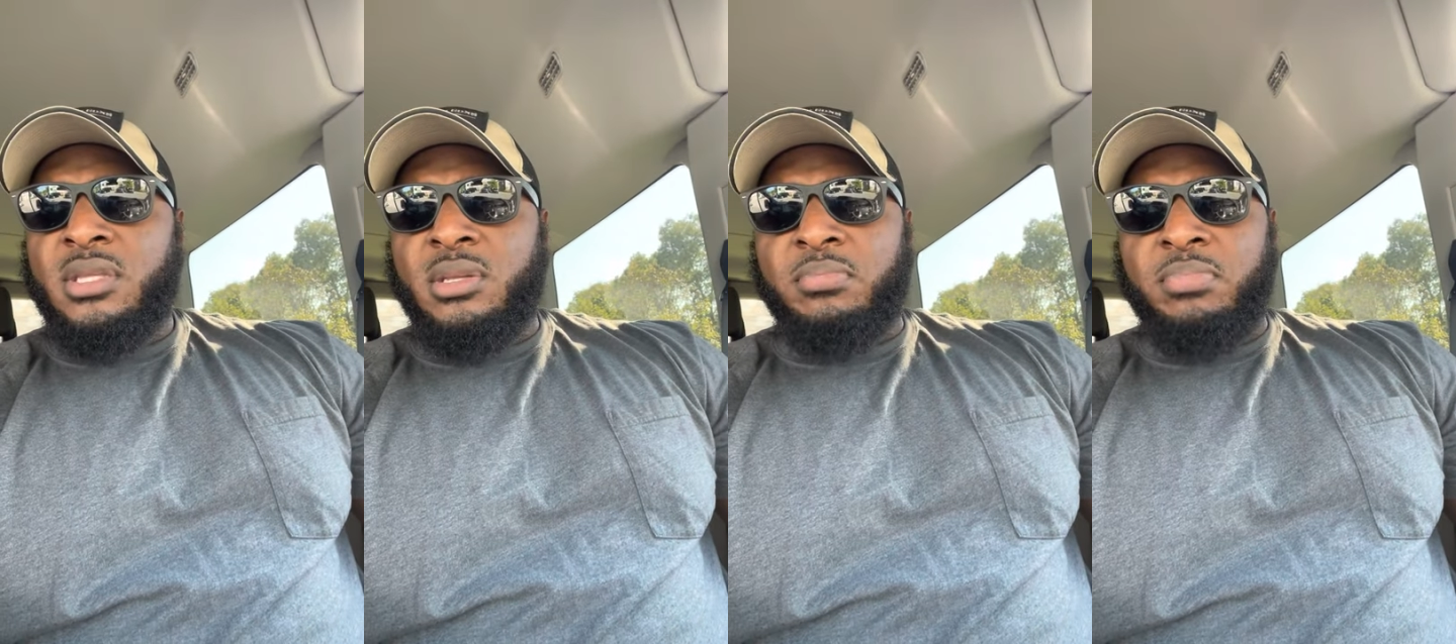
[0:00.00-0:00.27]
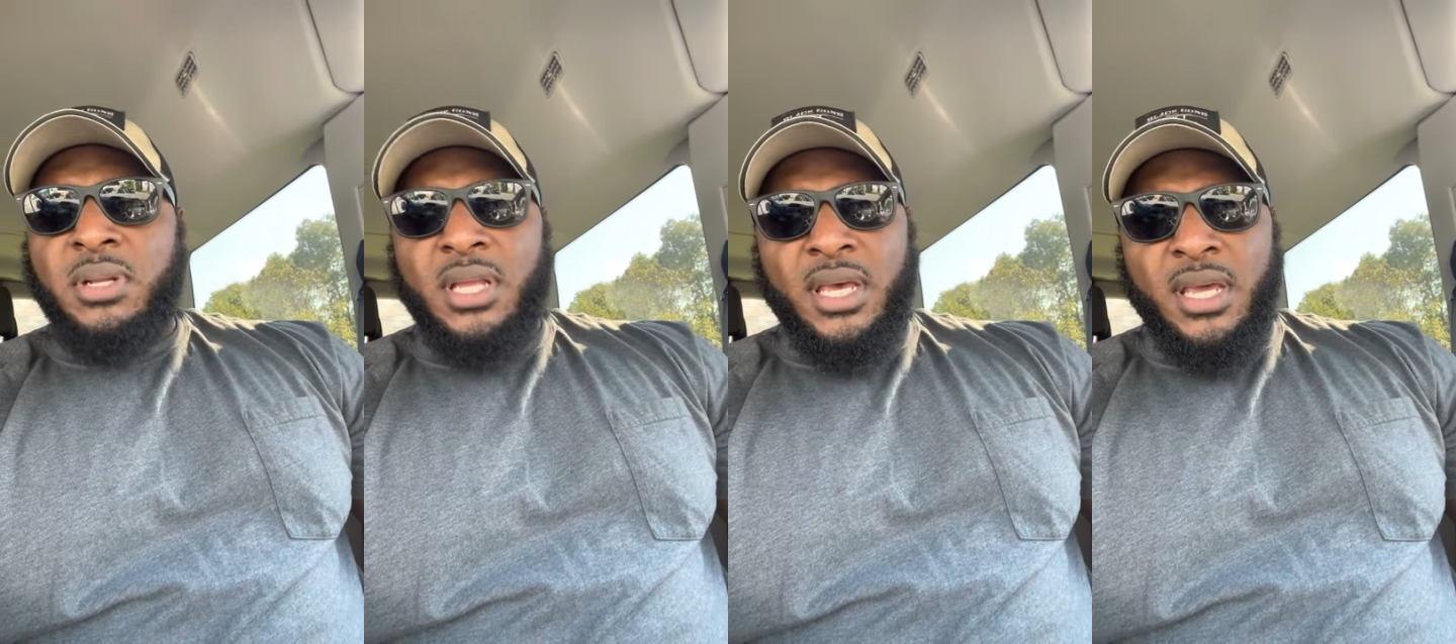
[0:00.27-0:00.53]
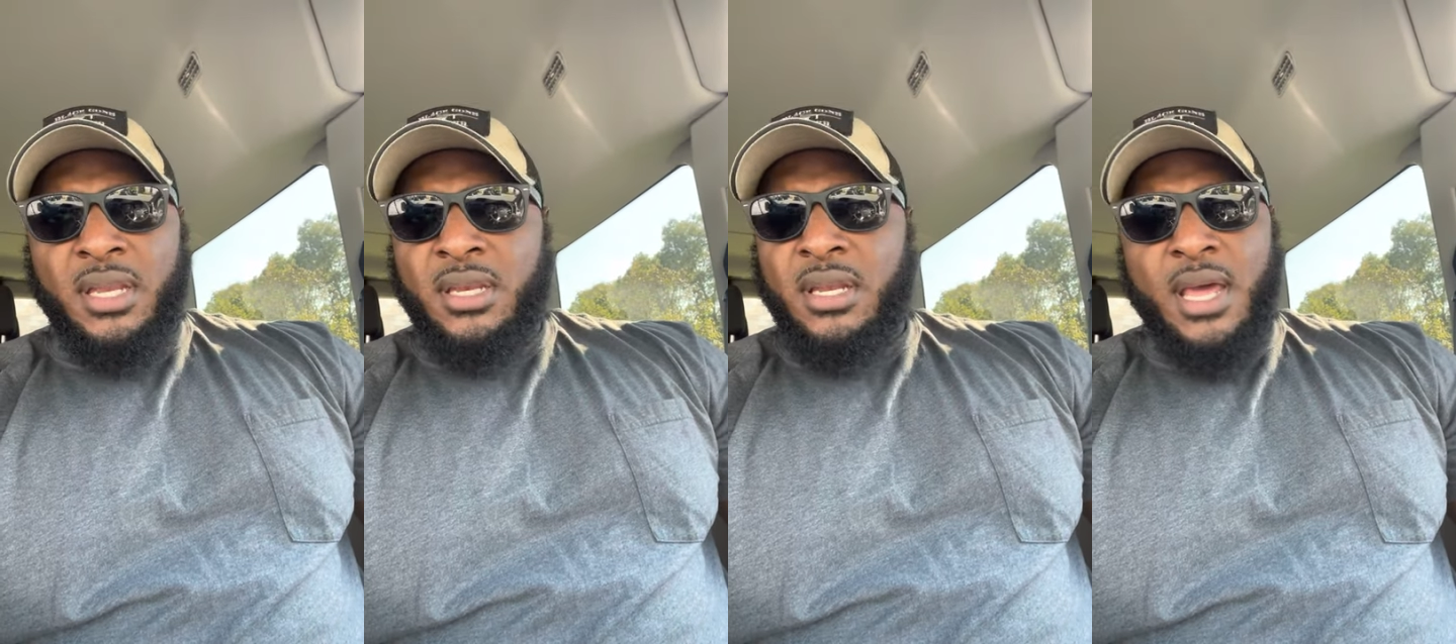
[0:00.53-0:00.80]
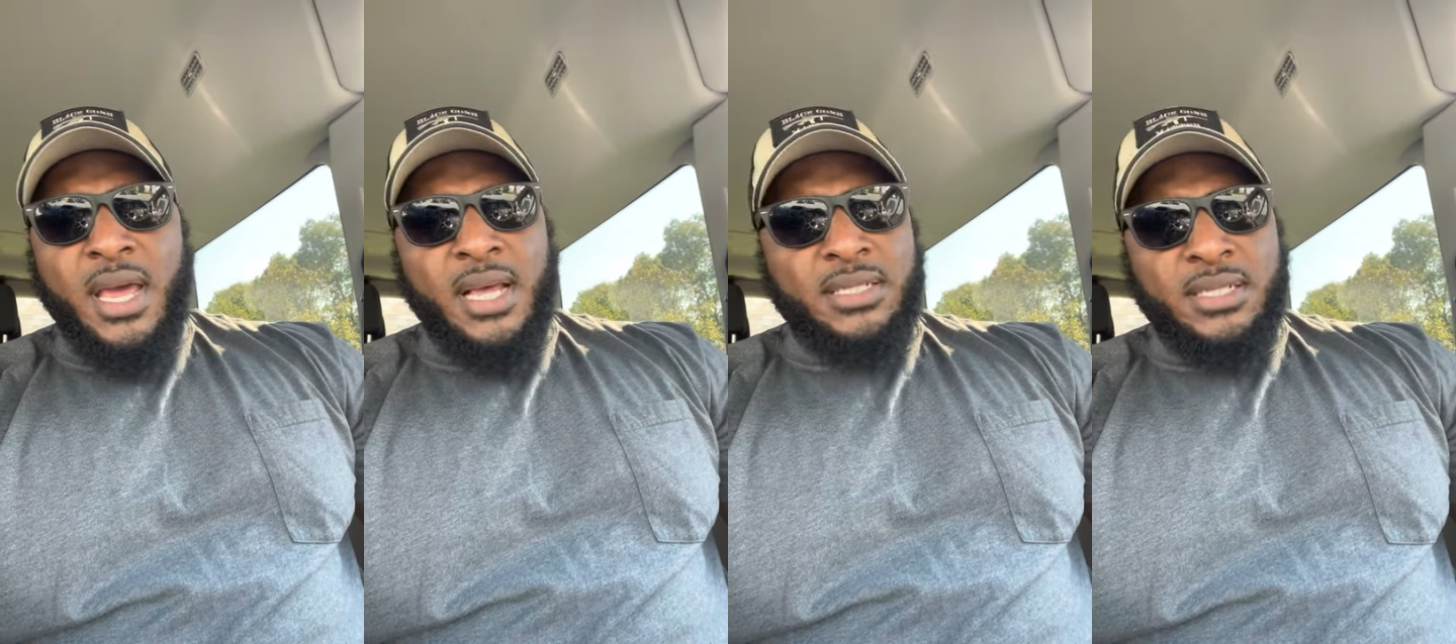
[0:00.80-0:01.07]
the plan
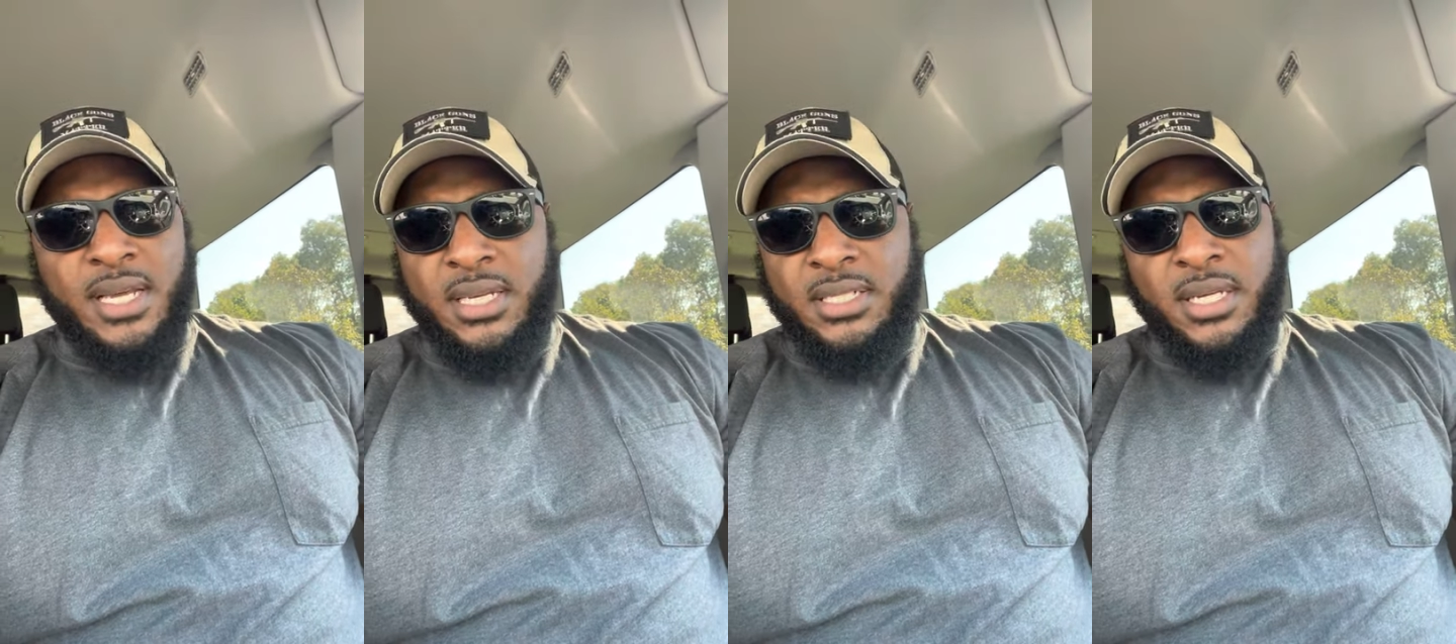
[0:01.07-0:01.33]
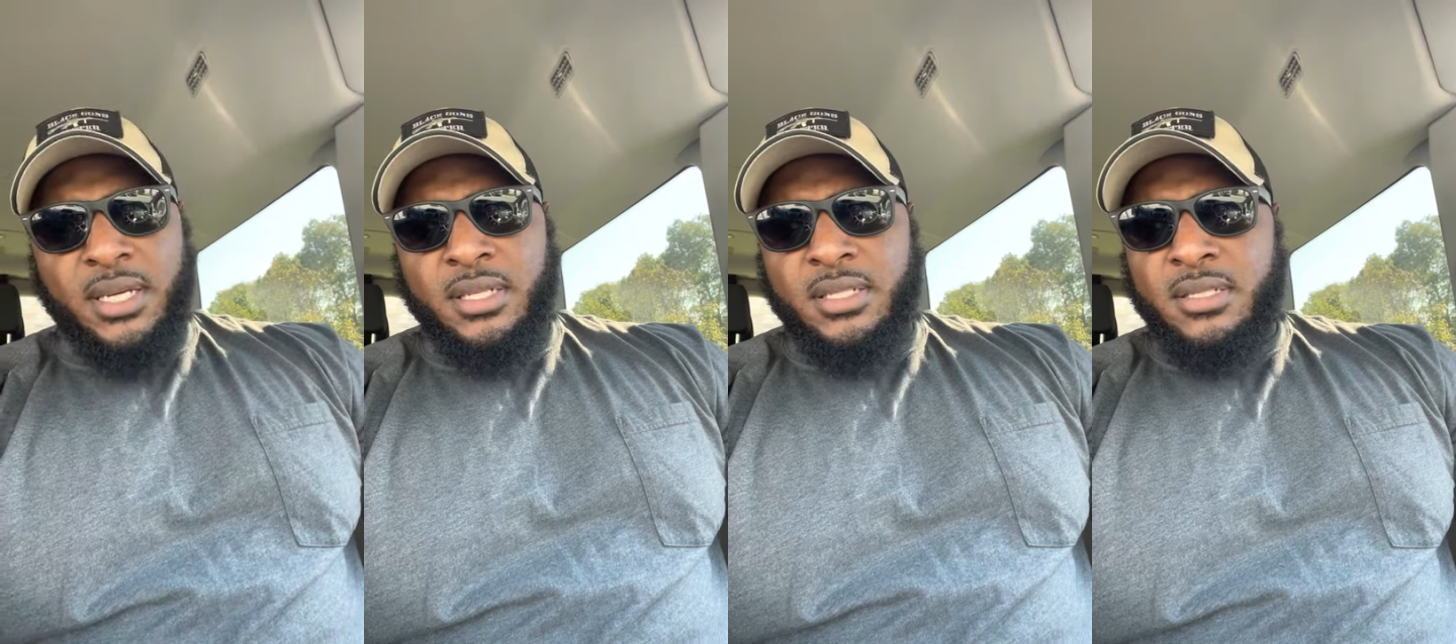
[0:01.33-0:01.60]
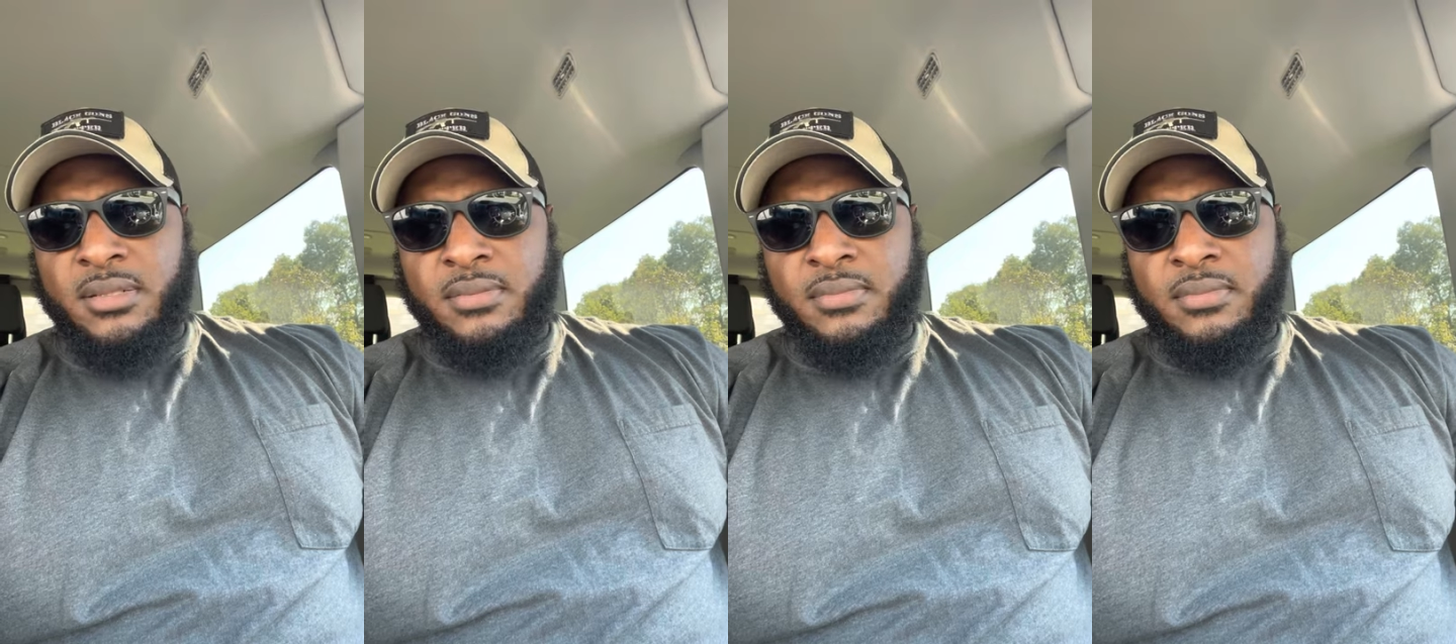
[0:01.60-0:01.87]
has not changed.